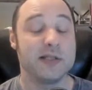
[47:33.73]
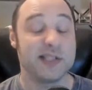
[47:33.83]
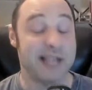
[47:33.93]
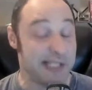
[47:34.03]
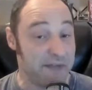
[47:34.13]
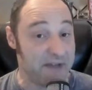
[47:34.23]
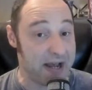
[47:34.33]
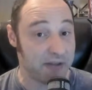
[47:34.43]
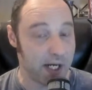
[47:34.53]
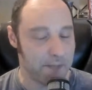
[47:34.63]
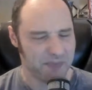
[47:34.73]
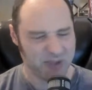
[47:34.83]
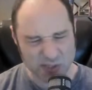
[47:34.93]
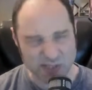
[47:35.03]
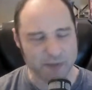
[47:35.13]
Stay safe out there.
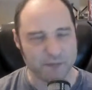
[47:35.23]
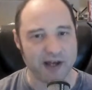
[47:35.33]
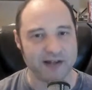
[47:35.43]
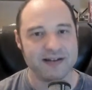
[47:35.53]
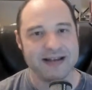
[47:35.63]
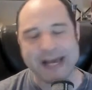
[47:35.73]
Do something fun.